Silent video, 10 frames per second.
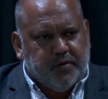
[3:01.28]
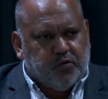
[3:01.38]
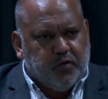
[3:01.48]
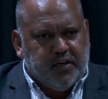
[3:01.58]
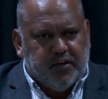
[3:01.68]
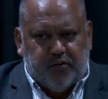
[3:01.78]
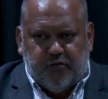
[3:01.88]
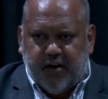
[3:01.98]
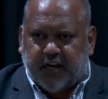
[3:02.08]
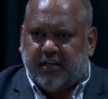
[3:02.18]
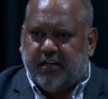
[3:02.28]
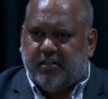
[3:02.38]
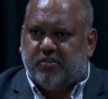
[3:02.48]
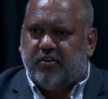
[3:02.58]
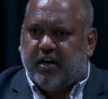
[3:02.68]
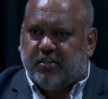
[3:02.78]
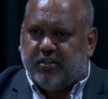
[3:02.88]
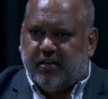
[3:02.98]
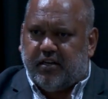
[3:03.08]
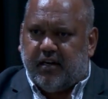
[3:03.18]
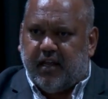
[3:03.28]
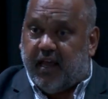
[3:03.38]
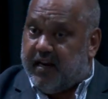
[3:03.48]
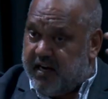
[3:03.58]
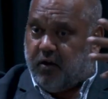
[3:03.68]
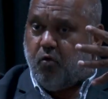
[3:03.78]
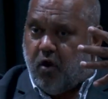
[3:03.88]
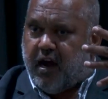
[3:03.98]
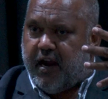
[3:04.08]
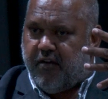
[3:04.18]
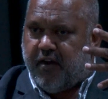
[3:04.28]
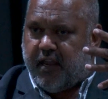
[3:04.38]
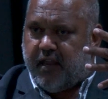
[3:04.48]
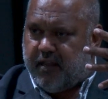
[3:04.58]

between direct instruction and inquiry.